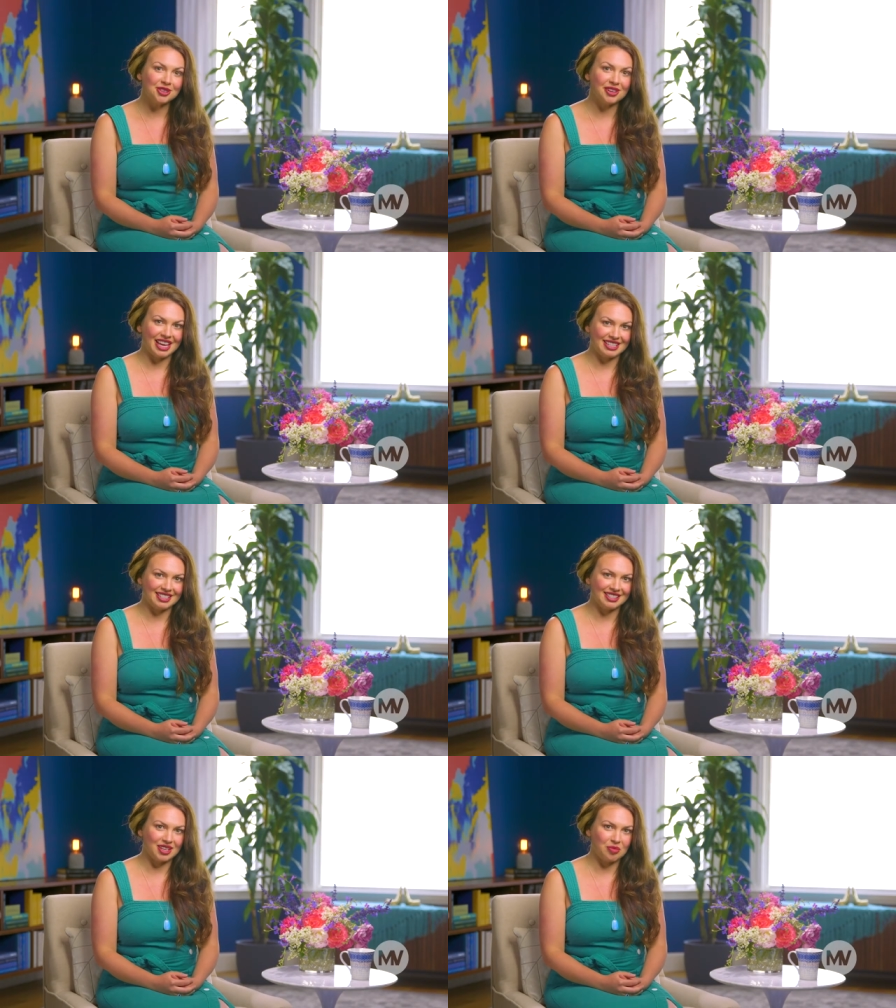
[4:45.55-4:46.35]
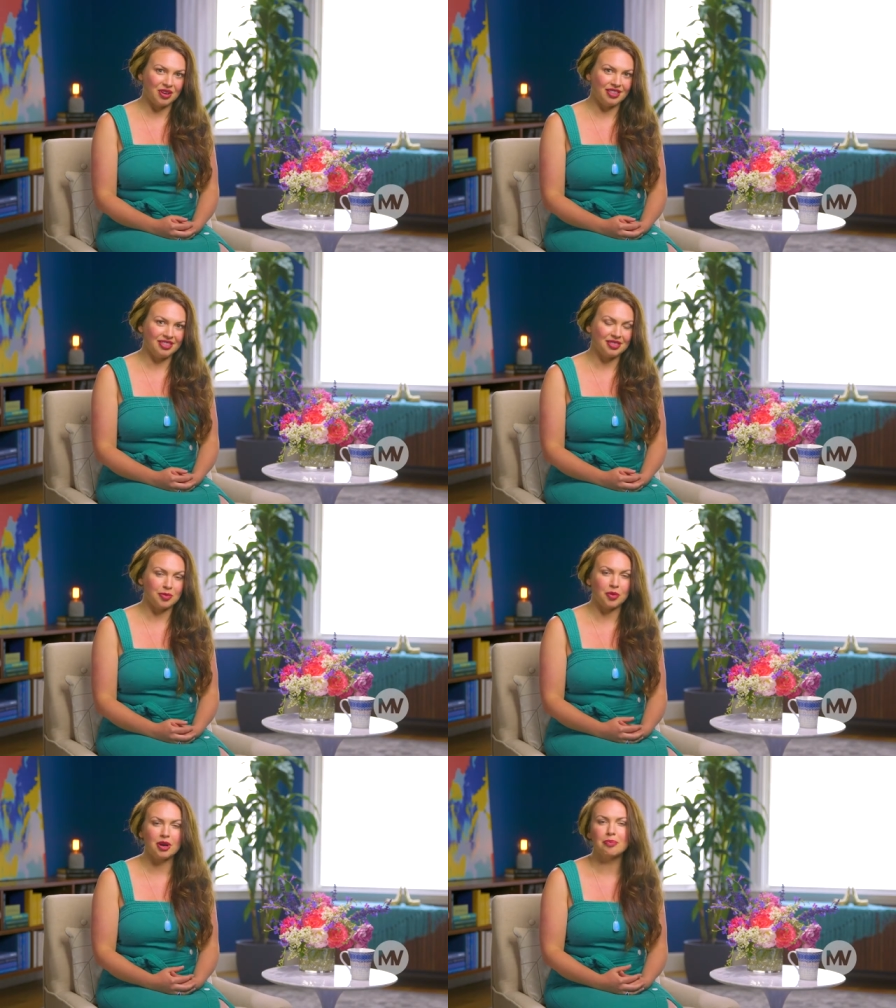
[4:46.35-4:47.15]
you get to someone, the
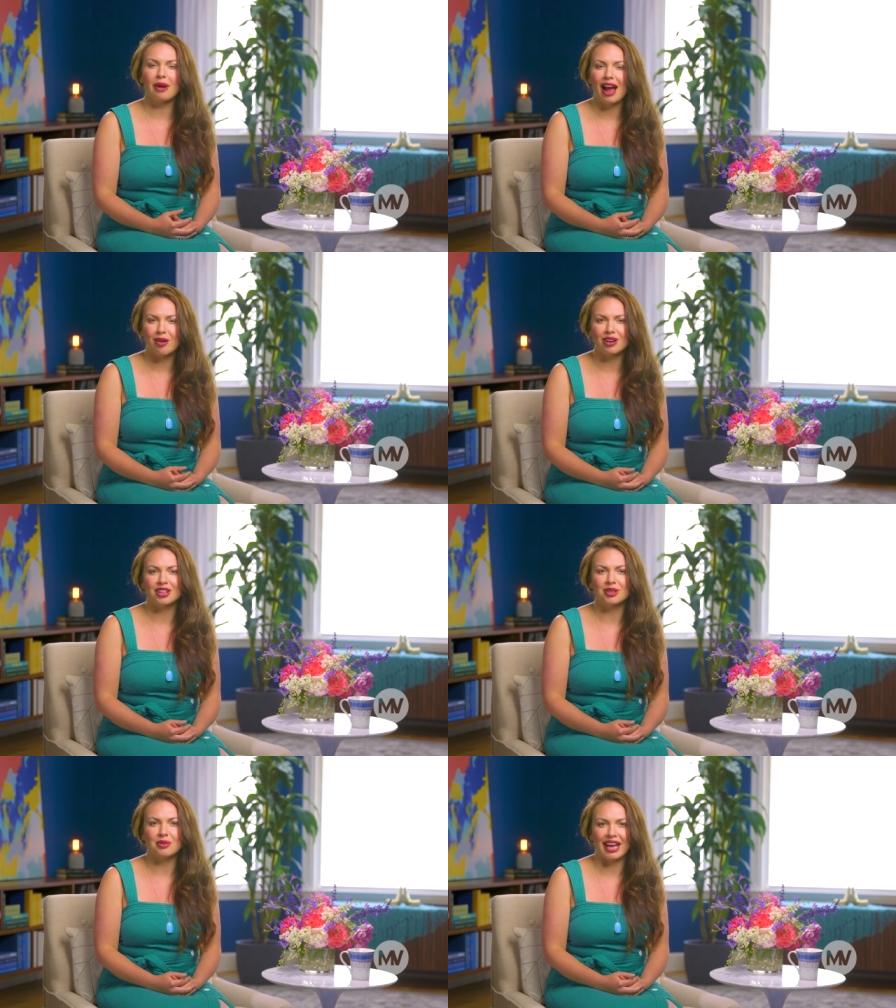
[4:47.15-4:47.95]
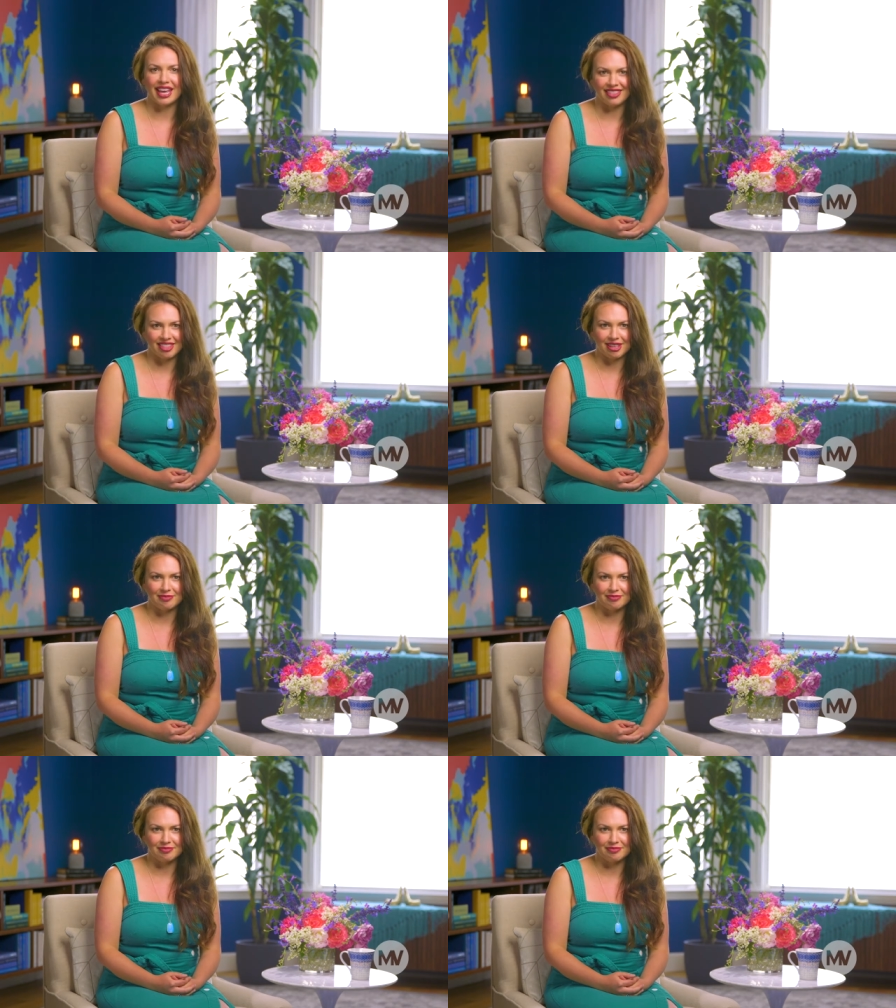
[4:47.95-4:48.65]
more power you hand them.